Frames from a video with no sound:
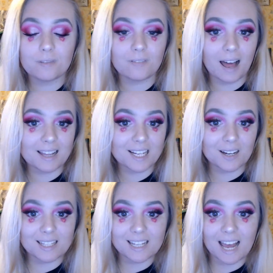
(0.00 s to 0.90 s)

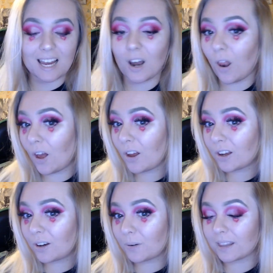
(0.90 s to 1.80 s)
Valentine's Day
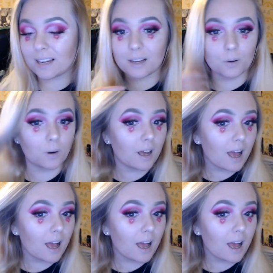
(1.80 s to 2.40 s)
look with the little